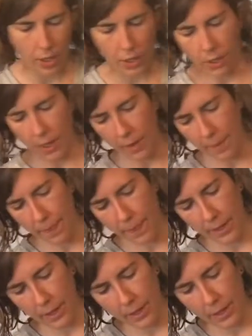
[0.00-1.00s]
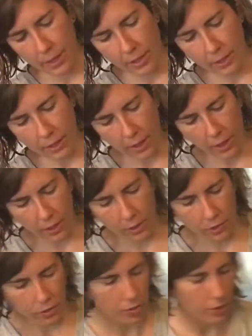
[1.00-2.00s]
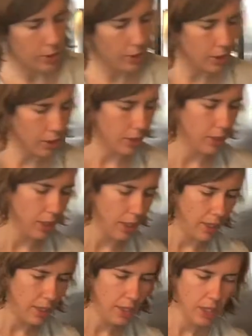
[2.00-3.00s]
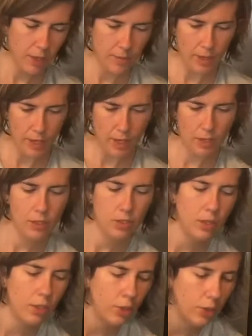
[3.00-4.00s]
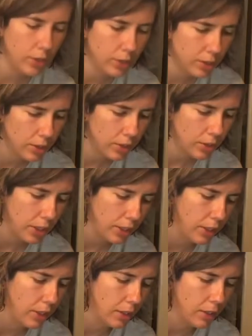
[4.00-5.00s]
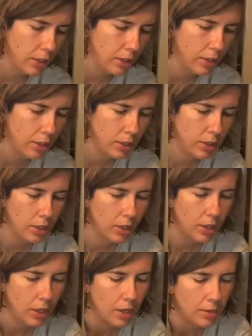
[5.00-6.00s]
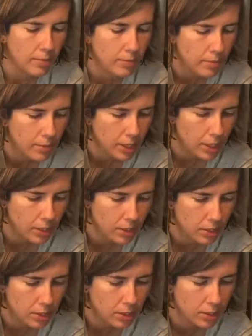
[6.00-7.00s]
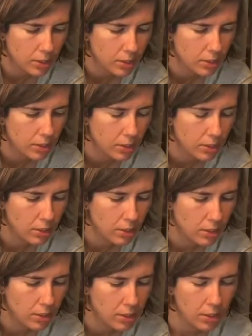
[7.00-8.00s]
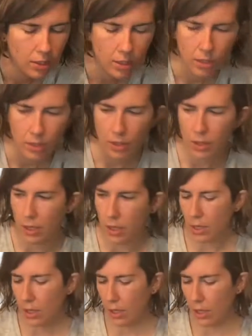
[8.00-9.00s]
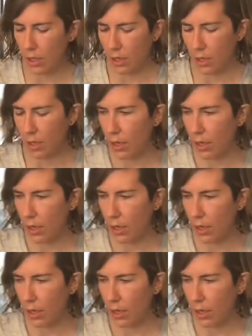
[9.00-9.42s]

Okay, so that looks really good, and I think I'm actually going to go ahead and mix the